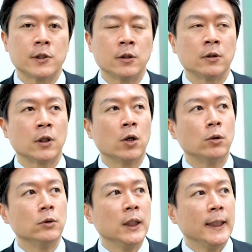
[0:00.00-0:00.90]
You know,
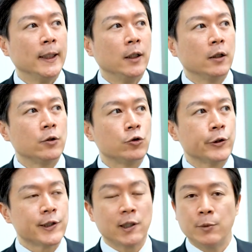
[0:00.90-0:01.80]
go
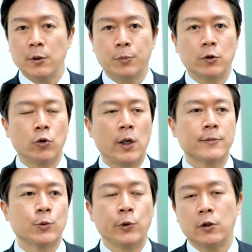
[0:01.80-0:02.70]
join summer
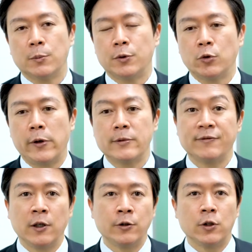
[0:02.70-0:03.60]
programs, winter programs,
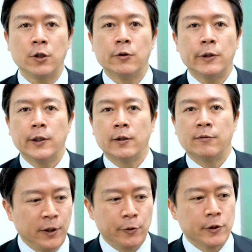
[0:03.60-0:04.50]
volunteering at
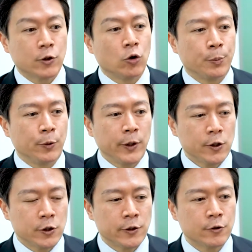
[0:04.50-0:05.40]
various
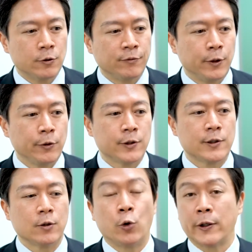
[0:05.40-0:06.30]
corporations or
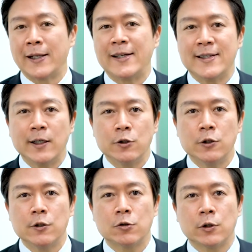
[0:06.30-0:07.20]
various
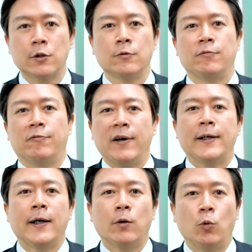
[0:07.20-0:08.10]
organizations, trying to
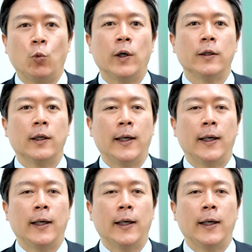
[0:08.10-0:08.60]
find out what